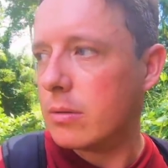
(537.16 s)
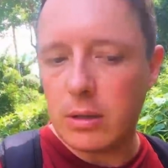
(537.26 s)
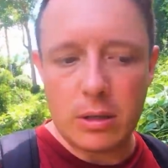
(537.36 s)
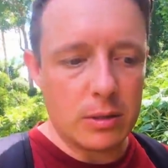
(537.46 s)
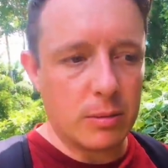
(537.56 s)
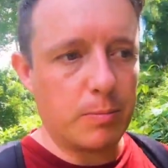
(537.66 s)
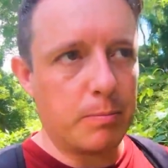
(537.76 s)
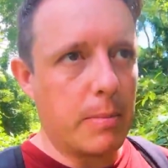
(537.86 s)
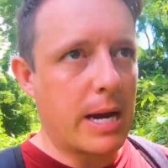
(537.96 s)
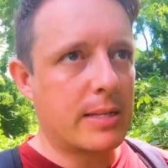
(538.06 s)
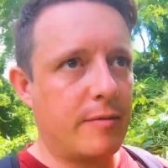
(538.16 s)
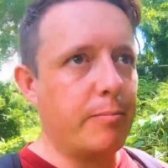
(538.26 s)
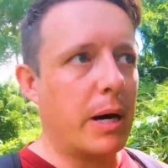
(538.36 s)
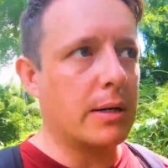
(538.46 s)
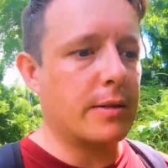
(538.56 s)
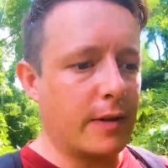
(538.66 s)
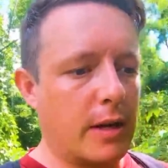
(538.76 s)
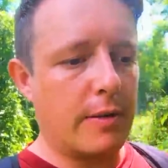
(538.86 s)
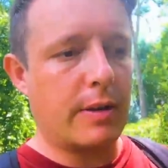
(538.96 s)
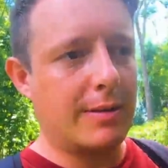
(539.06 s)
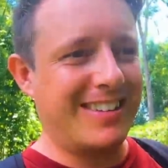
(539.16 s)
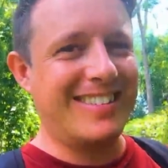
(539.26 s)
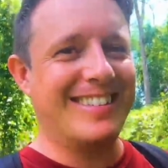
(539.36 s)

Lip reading: and loads of massive bugs flying around.